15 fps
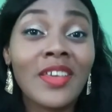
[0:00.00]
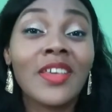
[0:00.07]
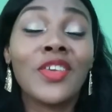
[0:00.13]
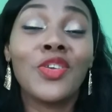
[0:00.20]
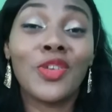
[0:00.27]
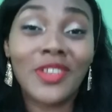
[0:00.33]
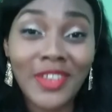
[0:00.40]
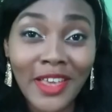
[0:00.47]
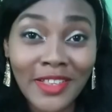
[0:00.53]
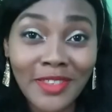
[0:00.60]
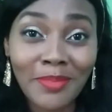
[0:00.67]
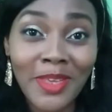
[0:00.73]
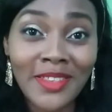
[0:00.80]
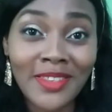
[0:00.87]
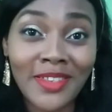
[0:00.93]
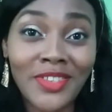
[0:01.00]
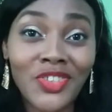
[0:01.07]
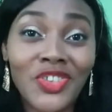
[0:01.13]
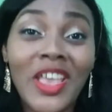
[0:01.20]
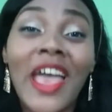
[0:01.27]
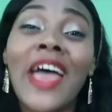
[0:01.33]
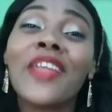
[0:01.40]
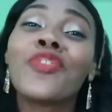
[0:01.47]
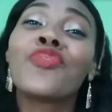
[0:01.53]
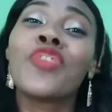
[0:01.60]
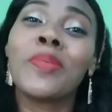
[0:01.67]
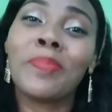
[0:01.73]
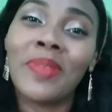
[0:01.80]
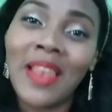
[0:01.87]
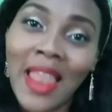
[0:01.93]
your text message and
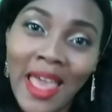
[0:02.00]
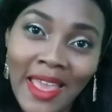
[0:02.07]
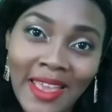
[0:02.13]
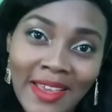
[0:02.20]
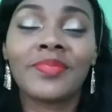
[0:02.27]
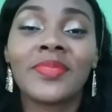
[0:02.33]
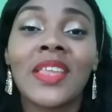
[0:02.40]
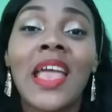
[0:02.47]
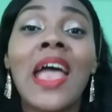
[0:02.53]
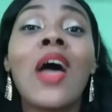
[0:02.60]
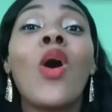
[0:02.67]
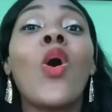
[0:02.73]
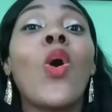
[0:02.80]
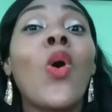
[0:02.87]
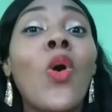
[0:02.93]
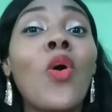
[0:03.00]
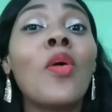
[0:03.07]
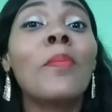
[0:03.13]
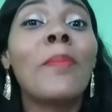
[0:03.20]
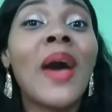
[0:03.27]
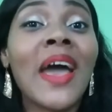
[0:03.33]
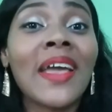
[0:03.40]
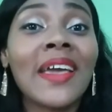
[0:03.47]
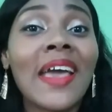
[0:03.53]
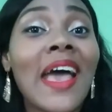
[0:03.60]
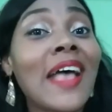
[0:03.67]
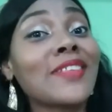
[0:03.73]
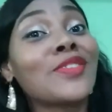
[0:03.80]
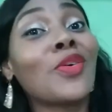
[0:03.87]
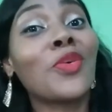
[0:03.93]
reply, or mark
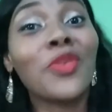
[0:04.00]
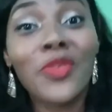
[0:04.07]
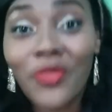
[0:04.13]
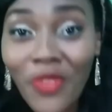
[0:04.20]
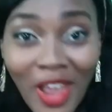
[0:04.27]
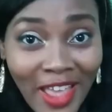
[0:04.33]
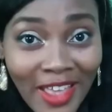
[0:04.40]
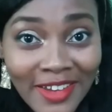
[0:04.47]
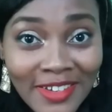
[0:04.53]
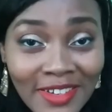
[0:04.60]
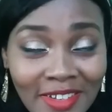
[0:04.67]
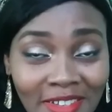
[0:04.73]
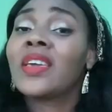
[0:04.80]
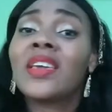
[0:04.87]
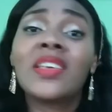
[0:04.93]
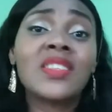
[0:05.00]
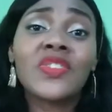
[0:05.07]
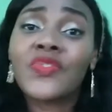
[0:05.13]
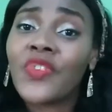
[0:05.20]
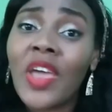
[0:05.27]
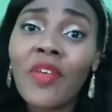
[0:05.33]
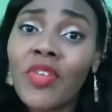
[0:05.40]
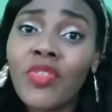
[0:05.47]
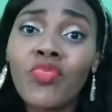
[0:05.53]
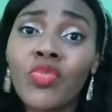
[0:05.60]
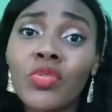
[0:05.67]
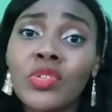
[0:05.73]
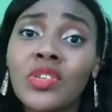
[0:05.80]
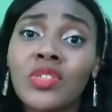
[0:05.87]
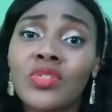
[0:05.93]
as unread. It's very
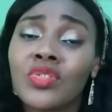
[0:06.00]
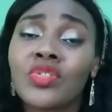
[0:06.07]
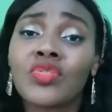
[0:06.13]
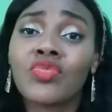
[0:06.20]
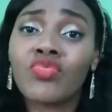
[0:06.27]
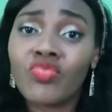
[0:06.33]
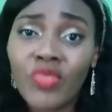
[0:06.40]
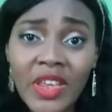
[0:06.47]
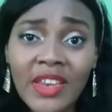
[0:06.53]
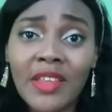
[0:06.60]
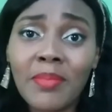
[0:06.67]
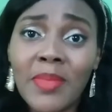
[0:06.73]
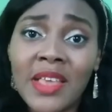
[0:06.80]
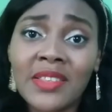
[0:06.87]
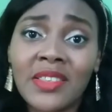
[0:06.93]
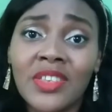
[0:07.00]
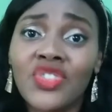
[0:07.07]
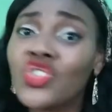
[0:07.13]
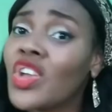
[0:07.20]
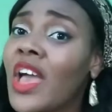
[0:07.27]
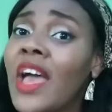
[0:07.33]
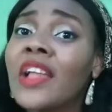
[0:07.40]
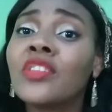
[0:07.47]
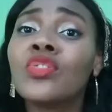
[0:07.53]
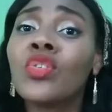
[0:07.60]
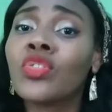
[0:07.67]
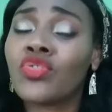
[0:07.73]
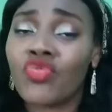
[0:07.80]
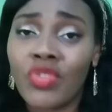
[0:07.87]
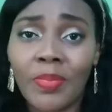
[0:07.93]
rude to read a message and
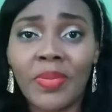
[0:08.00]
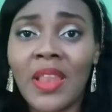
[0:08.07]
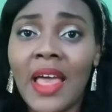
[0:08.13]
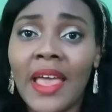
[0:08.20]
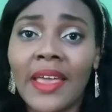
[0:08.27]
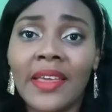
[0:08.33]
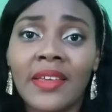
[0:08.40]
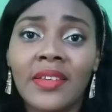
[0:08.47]
not reply.